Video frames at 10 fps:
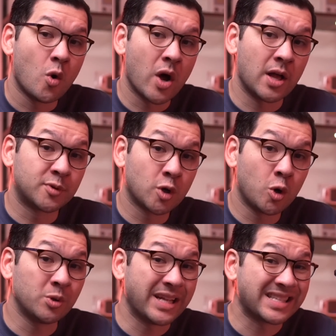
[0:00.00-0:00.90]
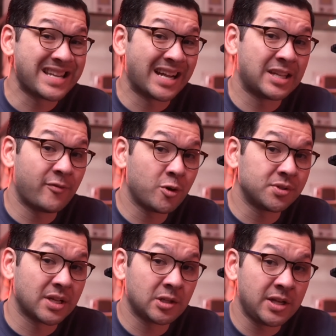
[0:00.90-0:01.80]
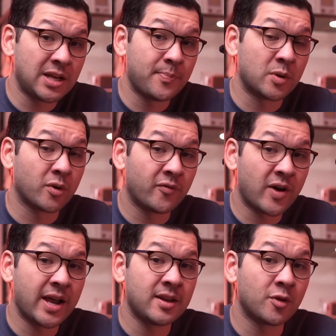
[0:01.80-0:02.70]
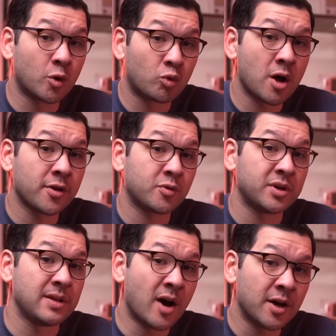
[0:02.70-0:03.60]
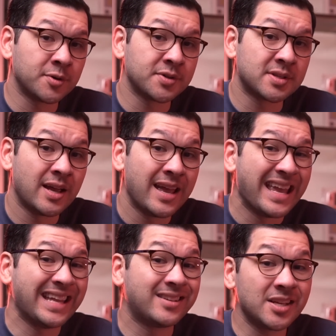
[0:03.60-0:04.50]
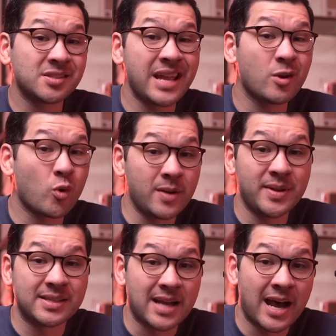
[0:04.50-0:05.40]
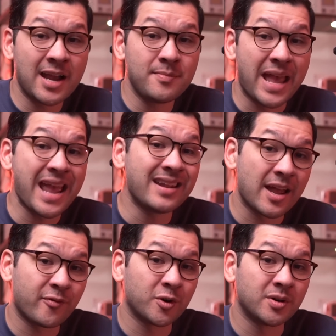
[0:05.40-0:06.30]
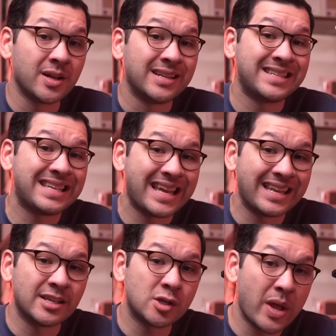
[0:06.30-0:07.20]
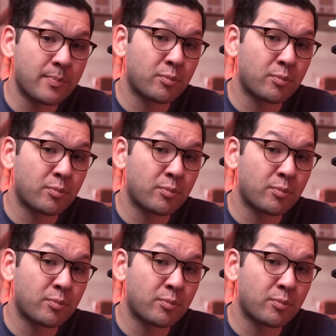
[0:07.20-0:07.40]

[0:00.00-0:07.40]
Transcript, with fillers: While I'm told it's not difficult to clean up and refine the raw 3D models, it does take quite a bit of time and effort to get into a